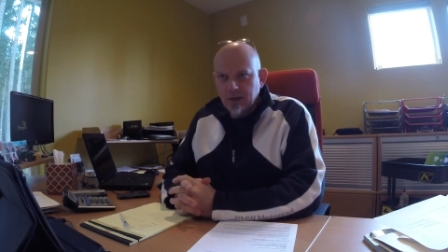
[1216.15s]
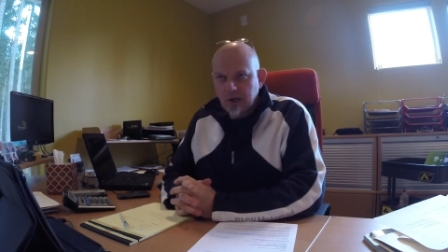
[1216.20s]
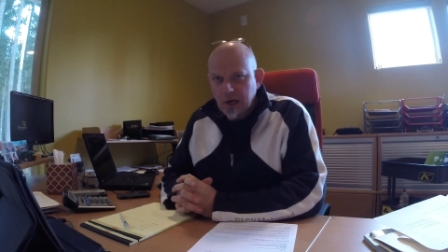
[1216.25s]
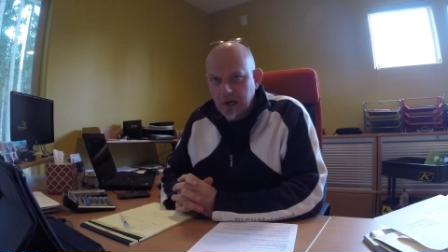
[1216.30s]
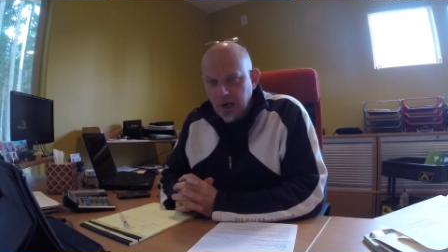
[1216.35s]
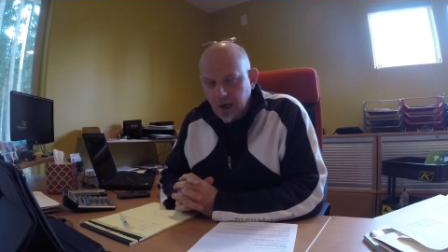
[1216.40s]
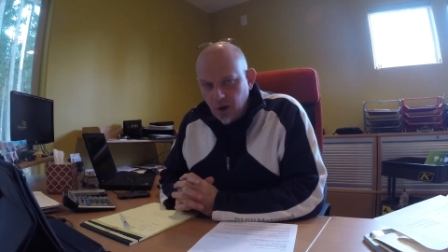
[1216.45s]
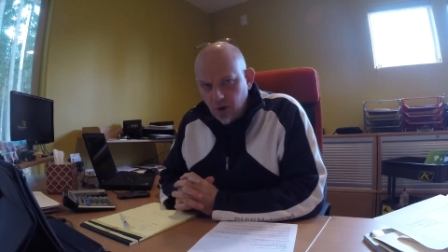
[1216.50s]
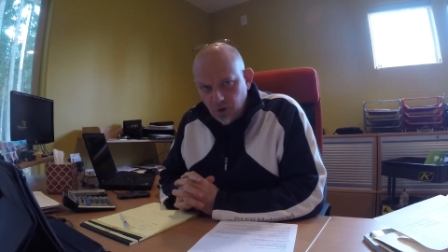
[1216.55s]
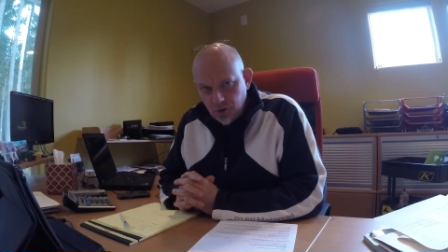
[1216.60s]

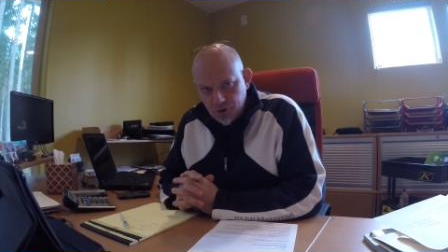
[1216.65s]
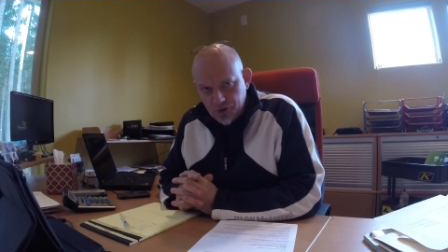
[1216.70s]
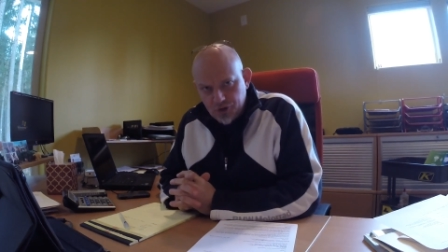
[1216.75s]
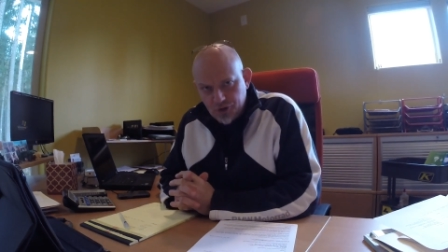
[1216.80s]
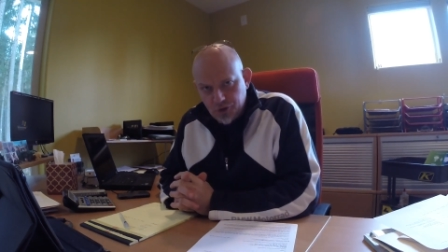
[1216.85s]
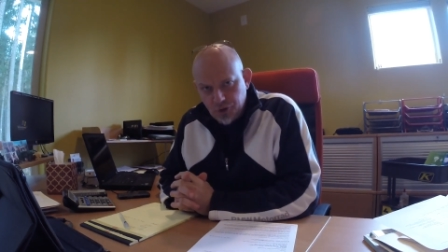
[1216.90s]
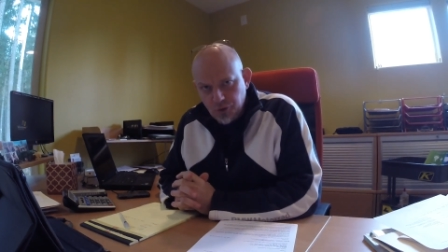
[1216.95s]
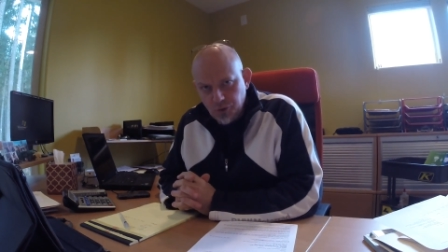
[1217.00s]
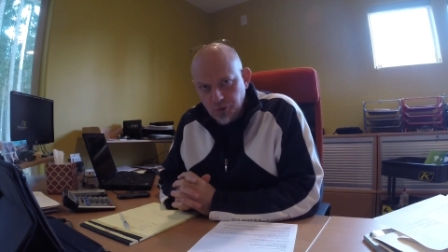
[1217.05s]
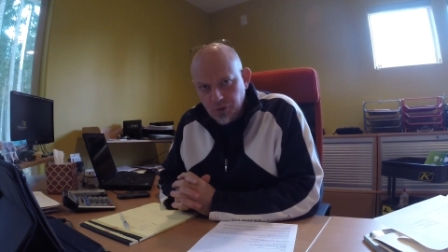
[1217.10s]

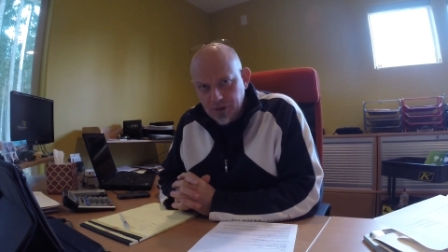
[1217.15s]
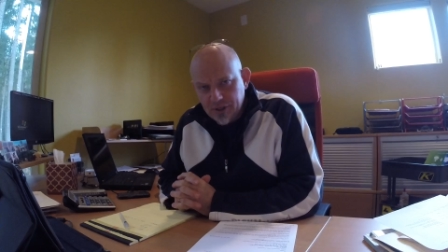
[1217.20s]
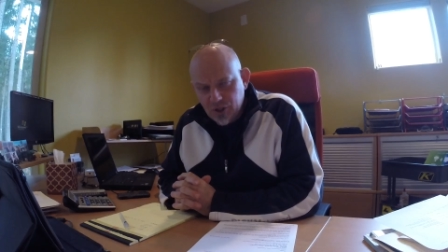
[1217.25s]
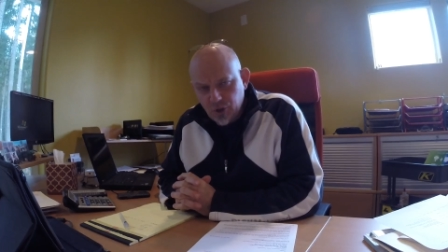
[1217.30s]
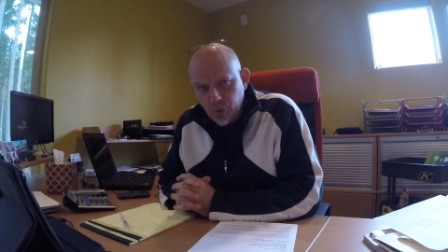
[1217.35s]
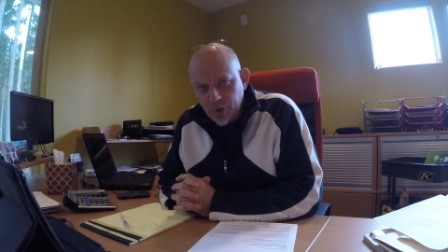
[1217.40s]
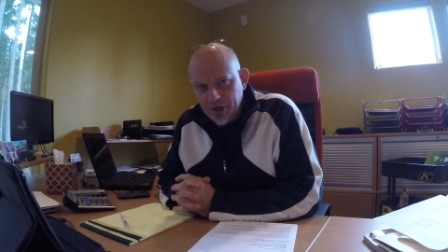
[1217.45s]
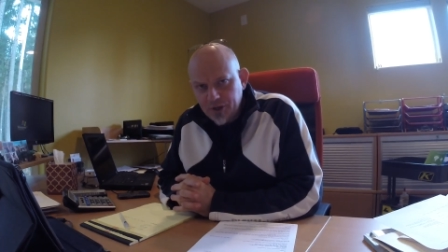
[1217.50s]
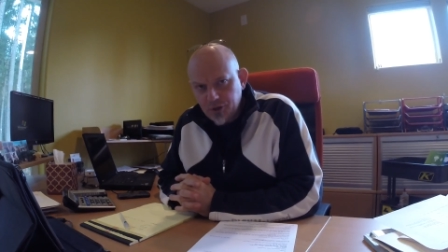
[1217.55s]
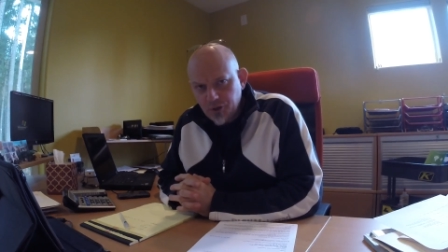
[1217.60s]
close to the
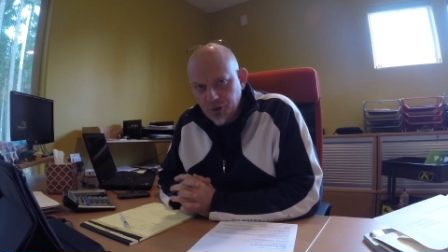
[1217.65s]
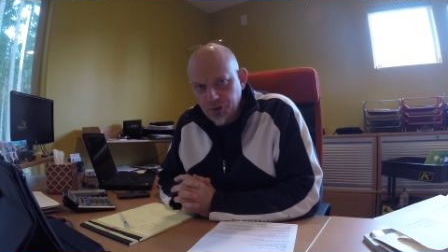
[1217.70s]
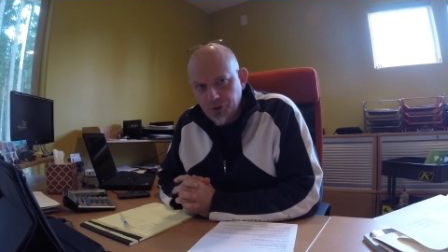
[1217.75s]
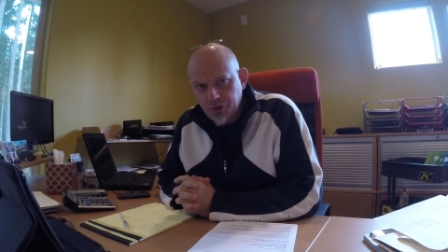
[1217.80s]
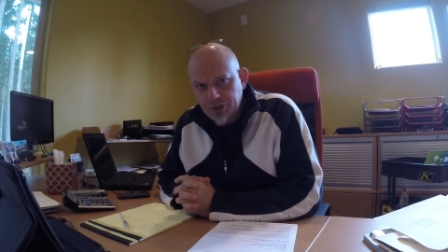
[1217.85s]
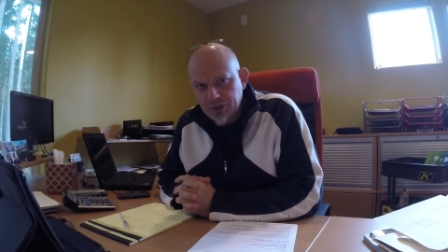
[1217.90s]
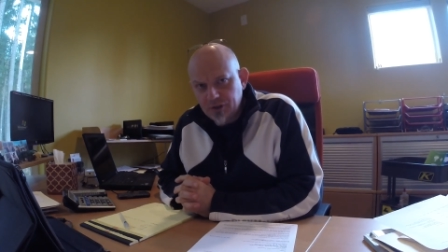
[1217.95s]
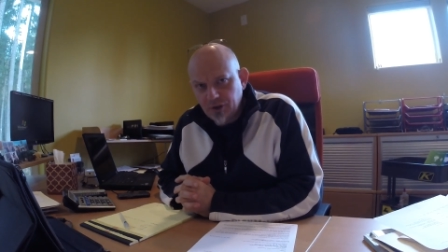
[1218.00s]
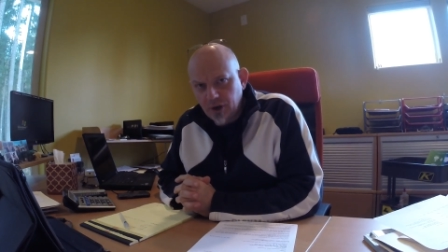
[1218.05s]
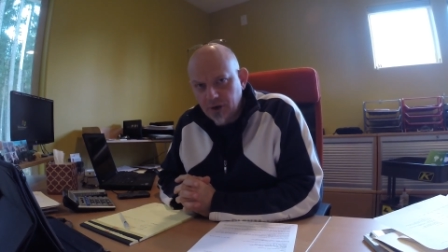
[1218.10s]
$20 to
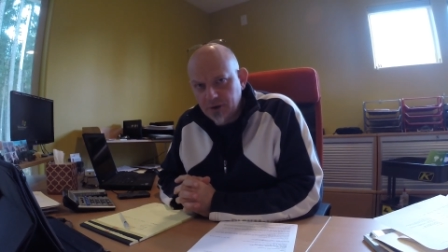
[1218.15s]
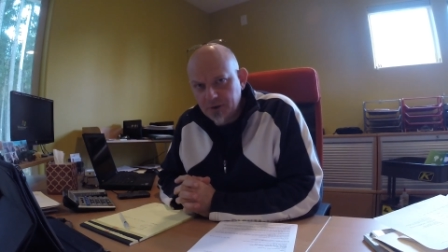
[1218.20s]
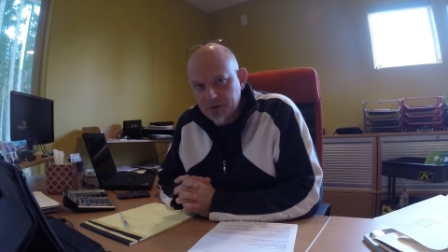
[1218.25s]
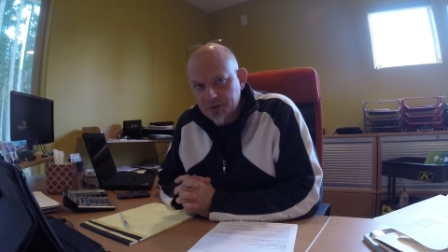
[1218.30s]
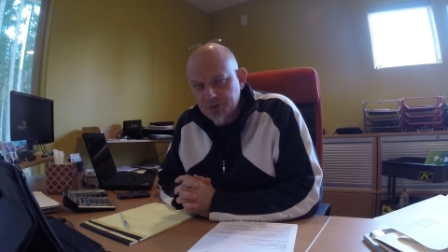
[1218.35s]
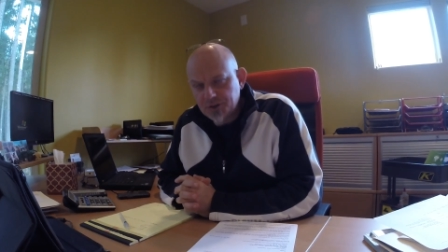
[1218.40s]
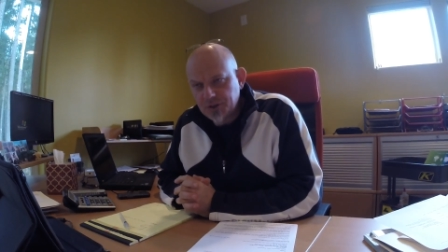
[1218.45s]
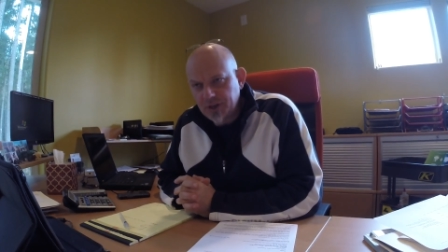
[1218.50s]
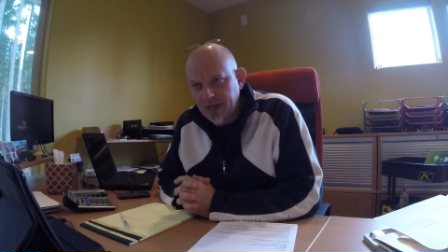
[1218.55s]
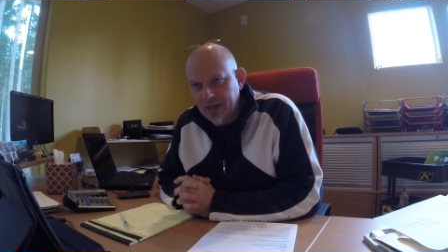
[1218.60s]

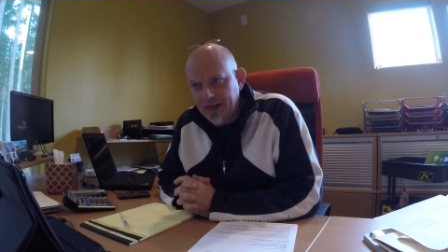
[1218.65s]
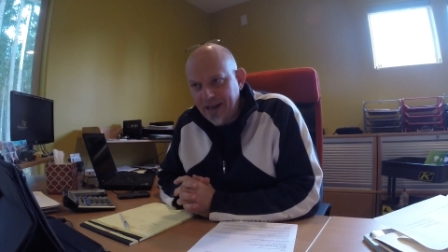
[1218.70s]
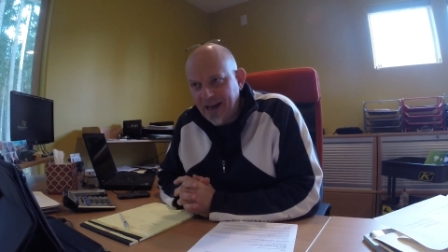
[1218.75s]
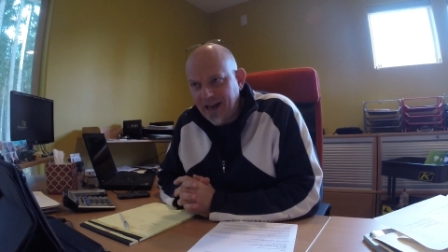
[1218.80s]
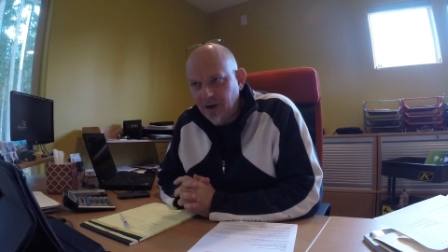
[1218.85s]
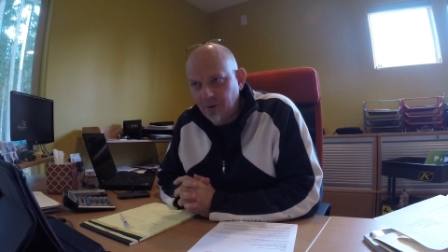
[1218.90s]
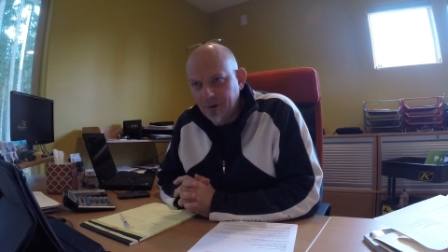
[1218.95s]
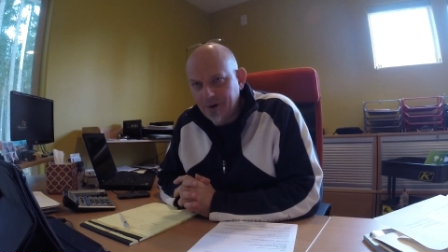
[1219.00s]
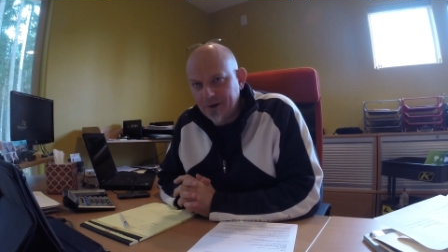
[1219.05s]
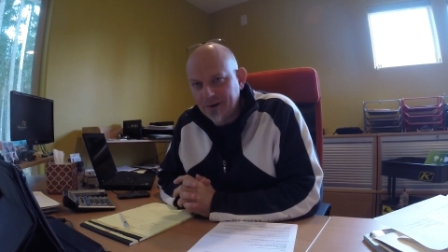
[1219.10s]
$30 an
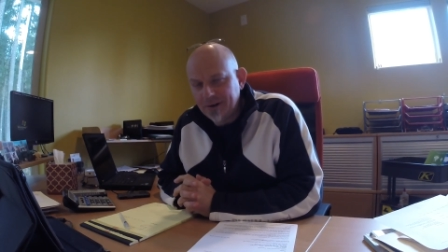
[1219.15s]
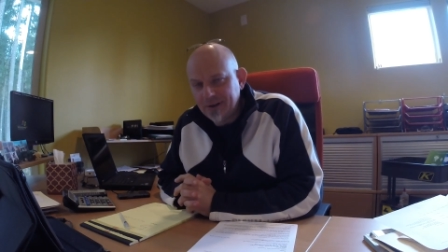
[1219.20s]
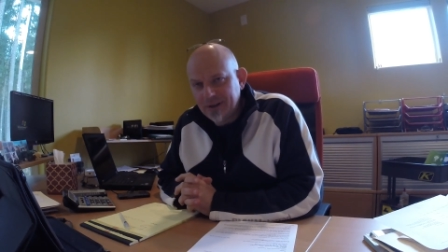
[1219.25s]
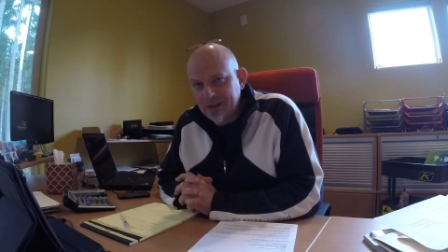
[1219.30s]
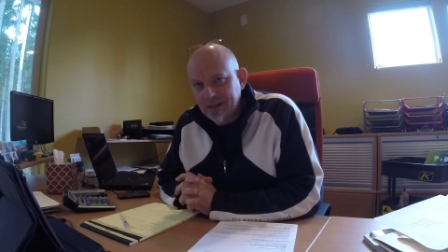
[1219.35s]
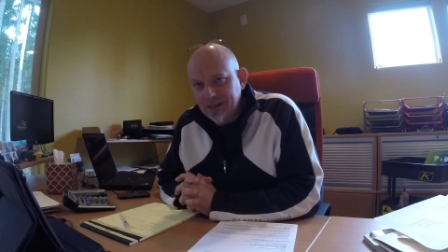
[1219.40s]
hour.